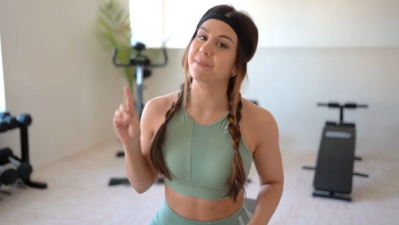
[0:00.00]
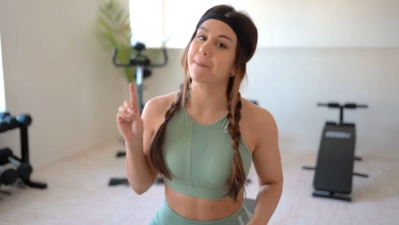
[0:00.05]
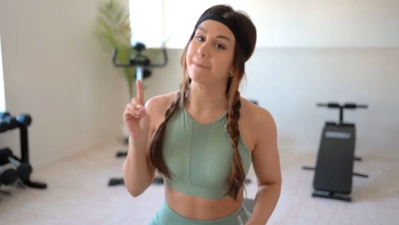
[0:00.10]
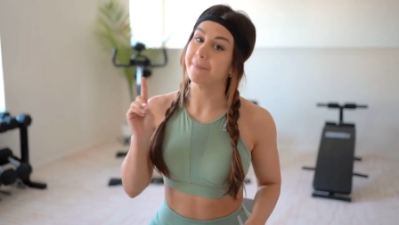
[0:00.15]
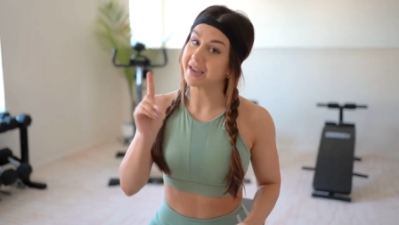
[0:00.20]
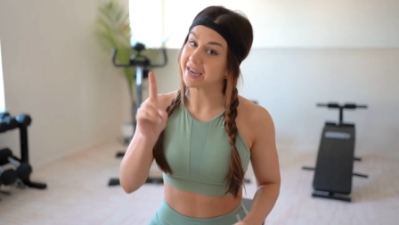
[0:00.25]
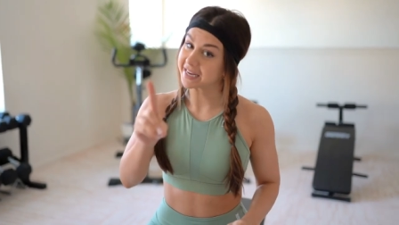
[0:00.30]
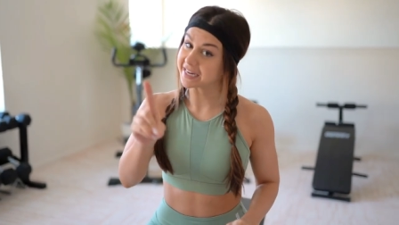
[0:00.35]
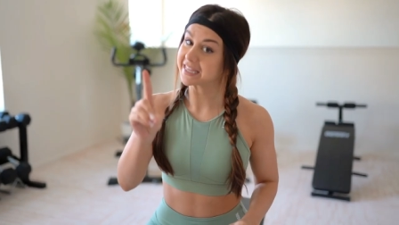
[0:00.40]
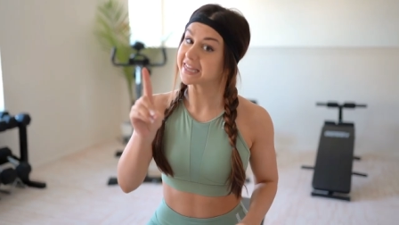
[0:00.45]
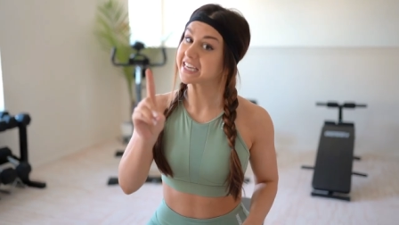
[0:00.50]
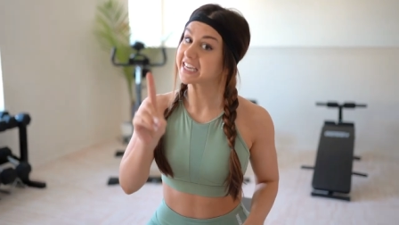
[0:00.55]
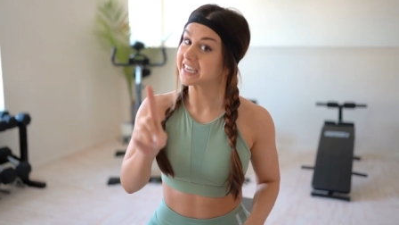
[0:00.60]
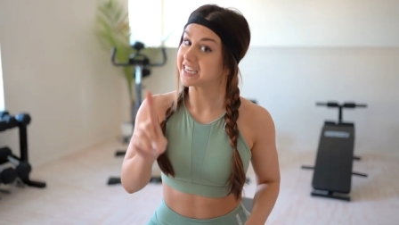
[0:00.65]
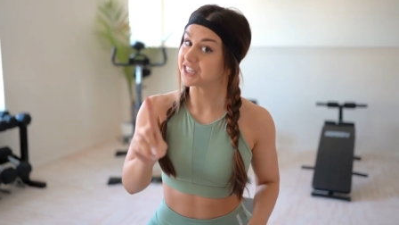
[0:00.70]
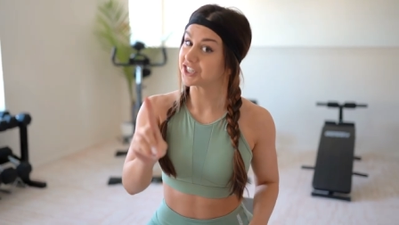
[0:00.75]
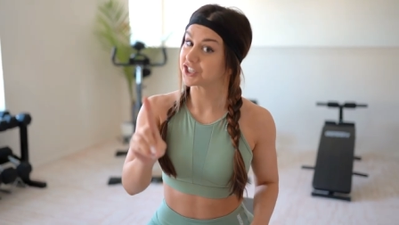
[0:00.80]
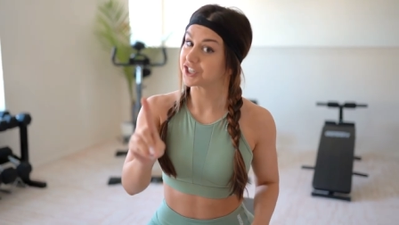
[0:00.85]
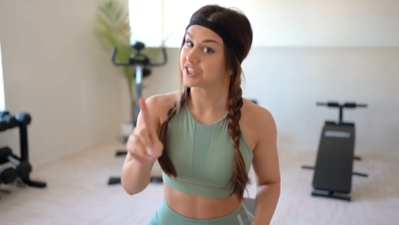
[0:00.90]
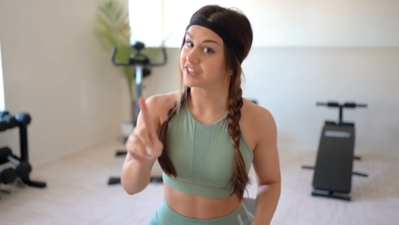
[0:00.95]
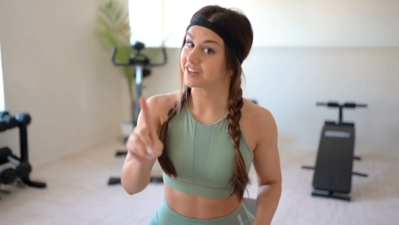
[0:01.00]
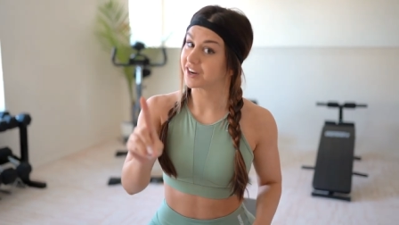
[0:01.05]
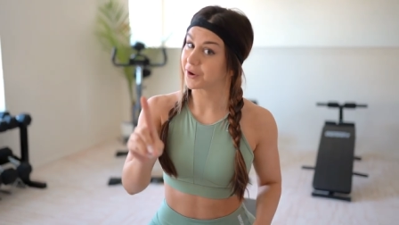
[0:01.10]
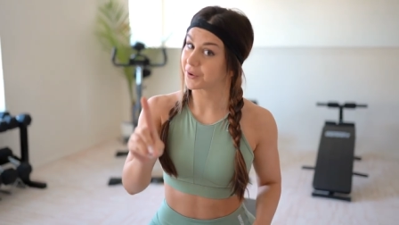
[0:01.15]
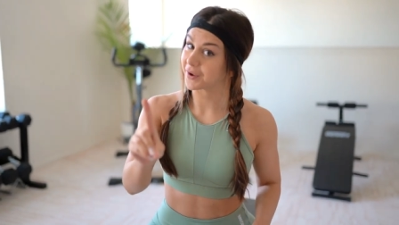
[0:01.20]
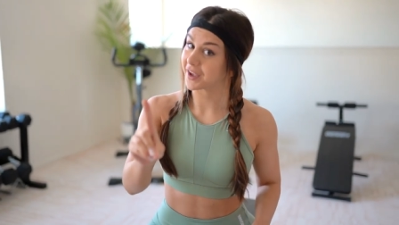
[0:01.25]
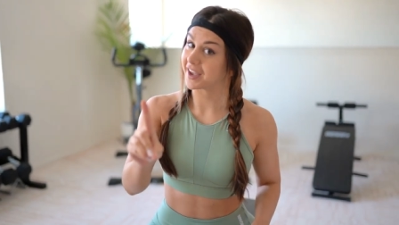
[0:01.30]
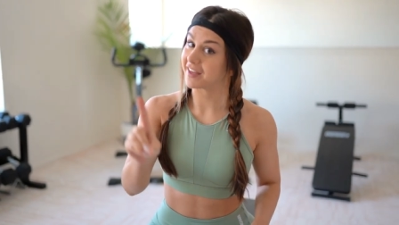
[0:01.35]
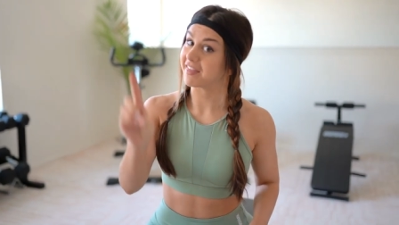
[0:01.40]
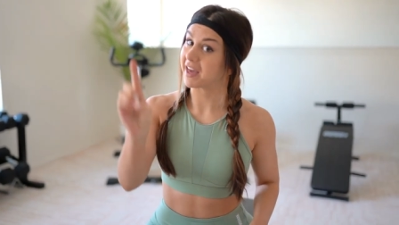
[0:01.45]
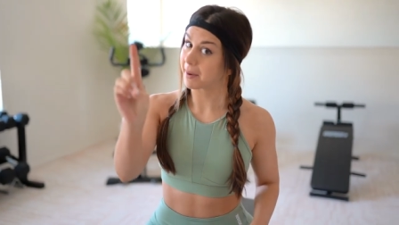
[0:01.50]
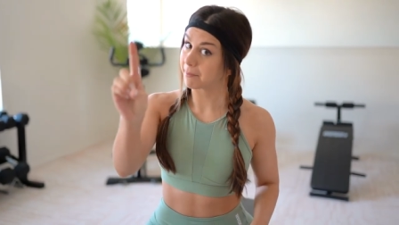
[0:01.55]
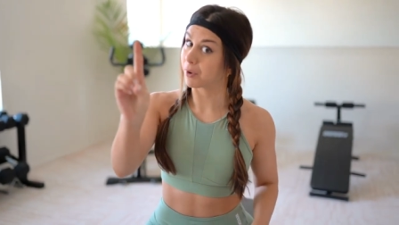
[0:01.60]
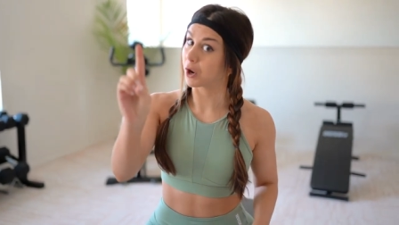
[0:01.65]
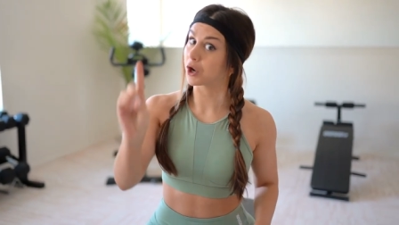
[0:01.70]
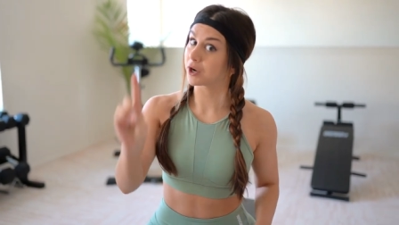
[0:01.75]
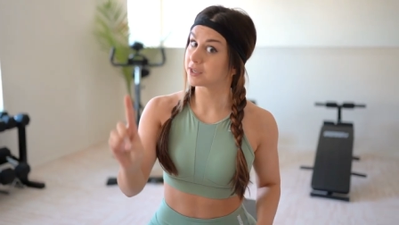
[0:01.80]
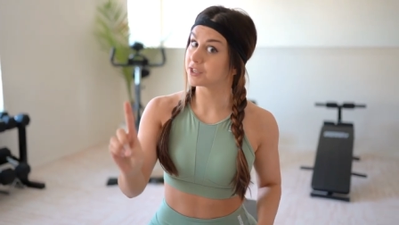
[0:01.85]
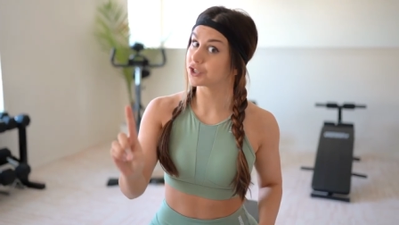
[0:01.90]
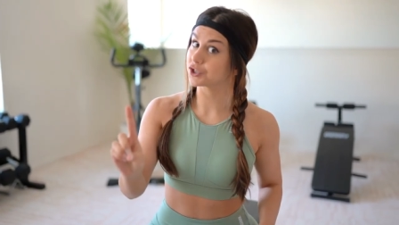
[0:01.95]
made in the kitchen. Okay, that
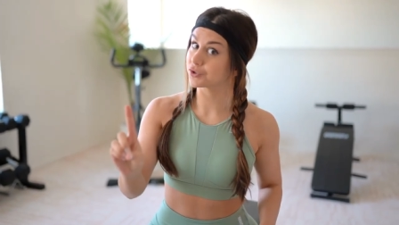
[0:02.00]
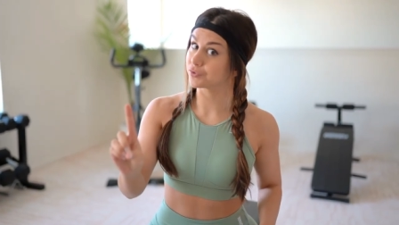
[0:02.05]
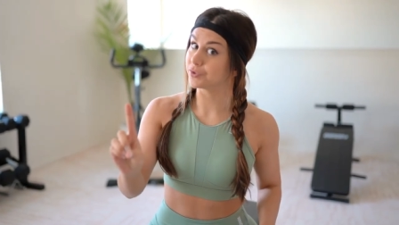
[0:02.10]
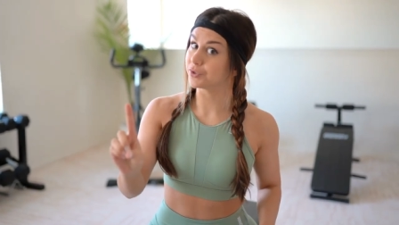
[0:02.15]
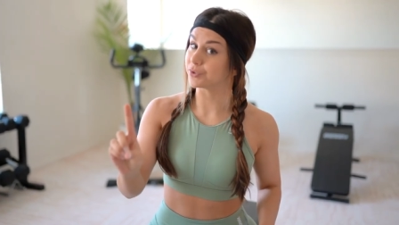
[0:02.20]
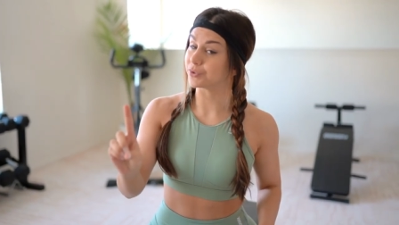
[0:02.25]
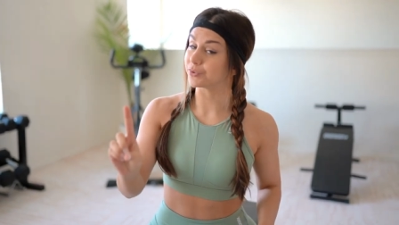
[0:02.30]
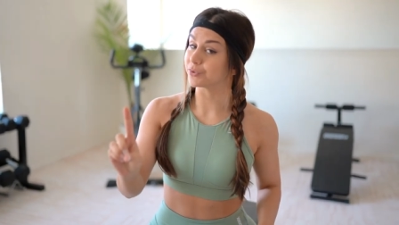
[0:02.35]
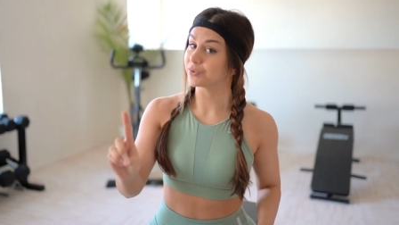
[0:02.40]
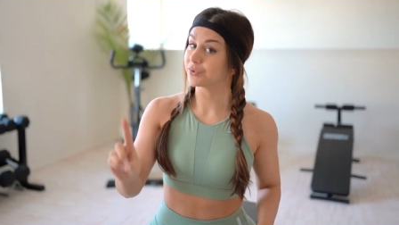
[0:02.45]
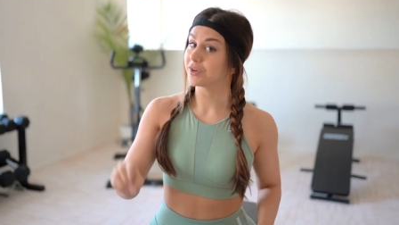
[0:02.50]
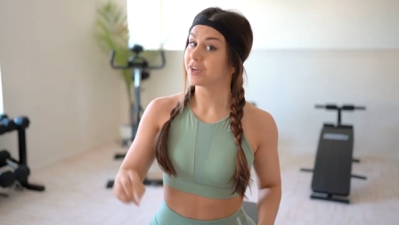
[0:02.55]
part is true.